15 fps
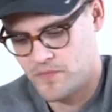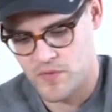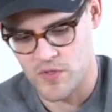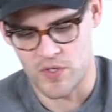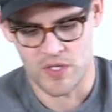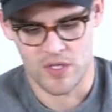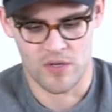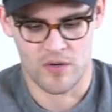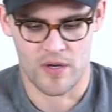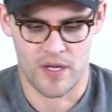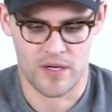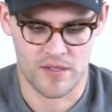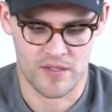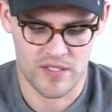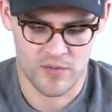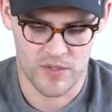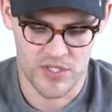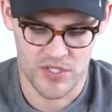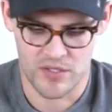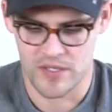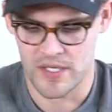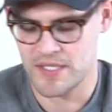you can go ahead and
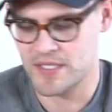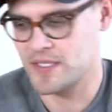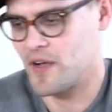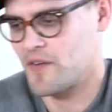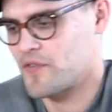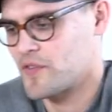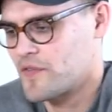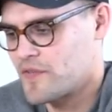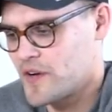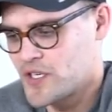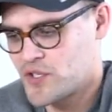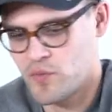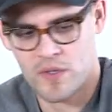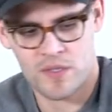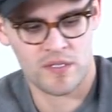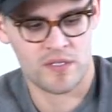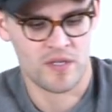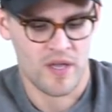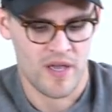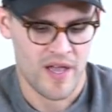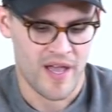switch the laces out for the fresh ones.